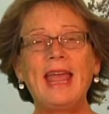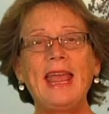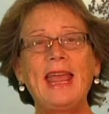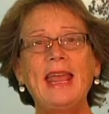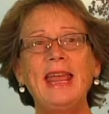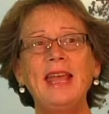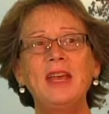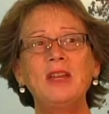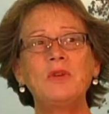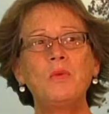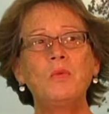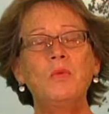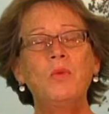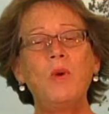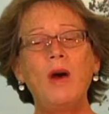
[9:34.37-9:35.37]
and
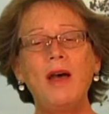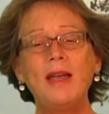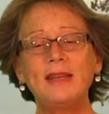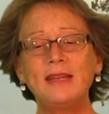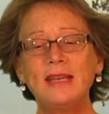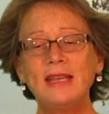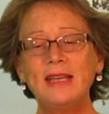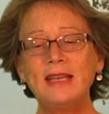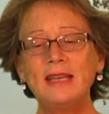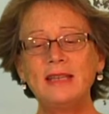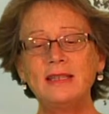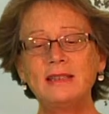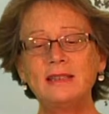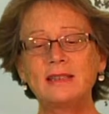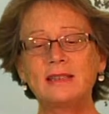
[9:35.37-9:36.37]
what
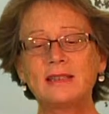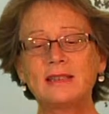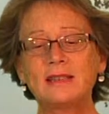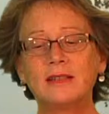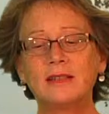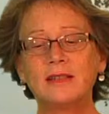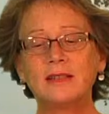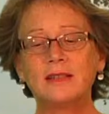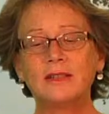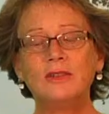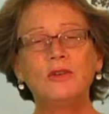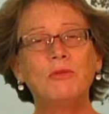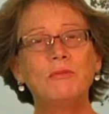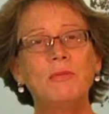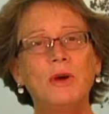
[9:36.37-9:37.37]
is
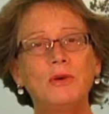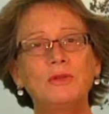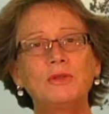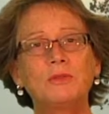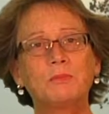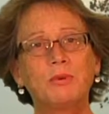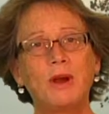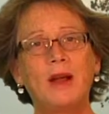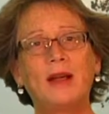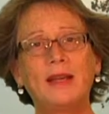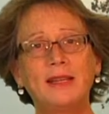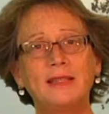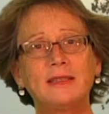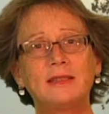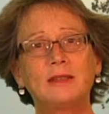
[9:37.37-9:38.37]
your most
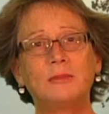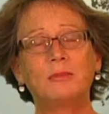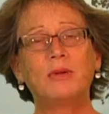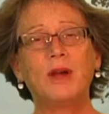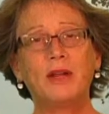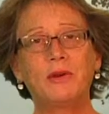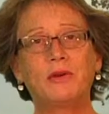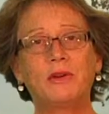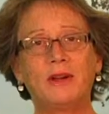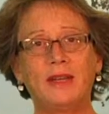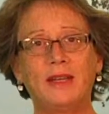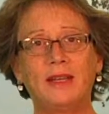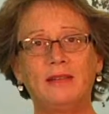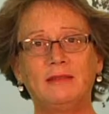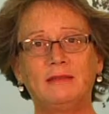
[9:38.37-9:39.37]
prized
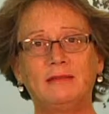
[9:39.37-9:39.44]
priority.